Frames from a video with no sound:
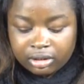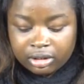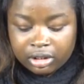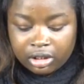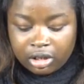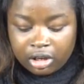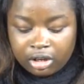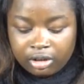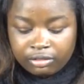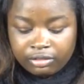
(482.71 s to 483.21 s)
The
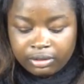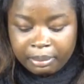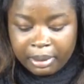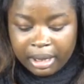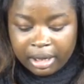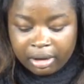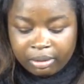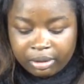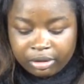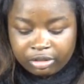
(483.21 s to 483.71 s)
colour of the
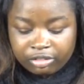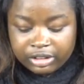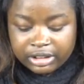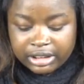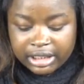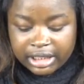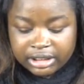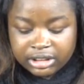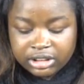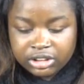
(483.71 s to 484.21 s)
background of the
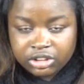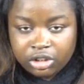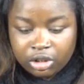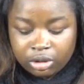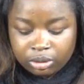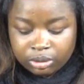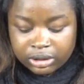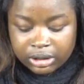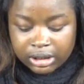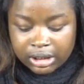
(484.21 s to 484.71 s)
text is
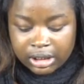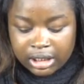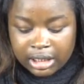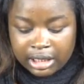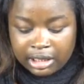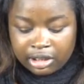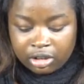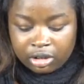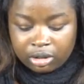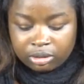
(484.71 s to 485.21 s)
gold.
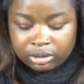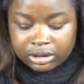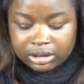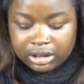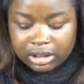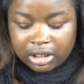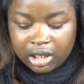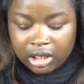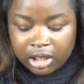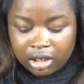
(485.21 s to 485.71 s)
Gold is
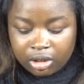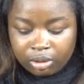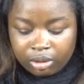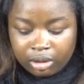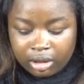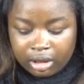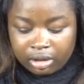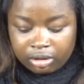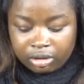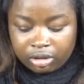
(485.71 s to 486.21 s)
a
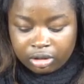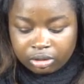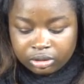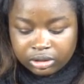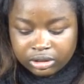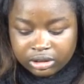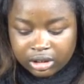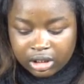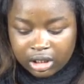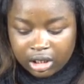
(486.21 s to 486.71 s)

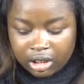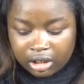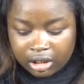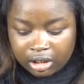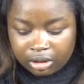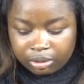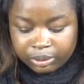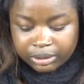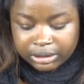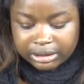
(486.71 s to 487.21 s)

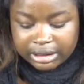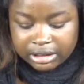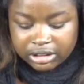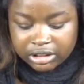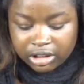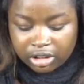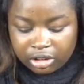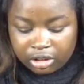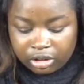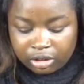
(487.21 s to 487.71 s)
colour which
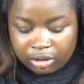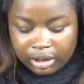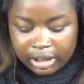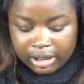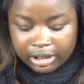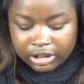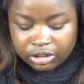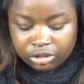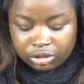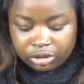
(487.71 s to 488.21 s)
stands out a lot
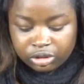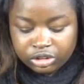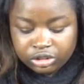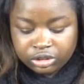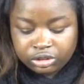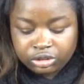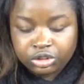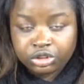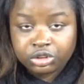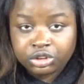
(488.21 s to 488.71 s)
and is not
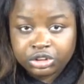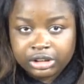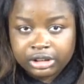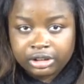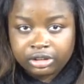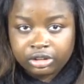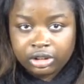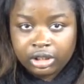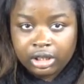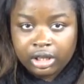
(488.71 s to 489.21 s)

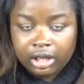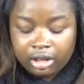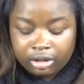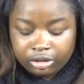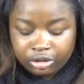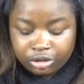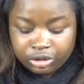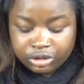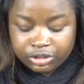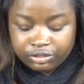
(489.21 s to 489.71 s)
usually
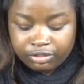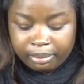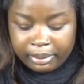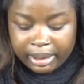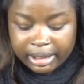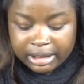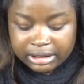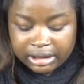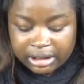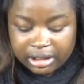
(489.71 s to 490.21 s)
used for
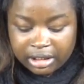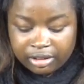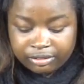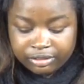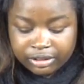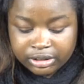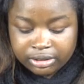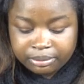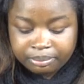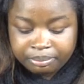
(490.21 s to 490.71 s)
magazine
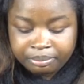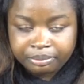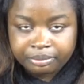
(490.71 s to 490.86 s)
covers.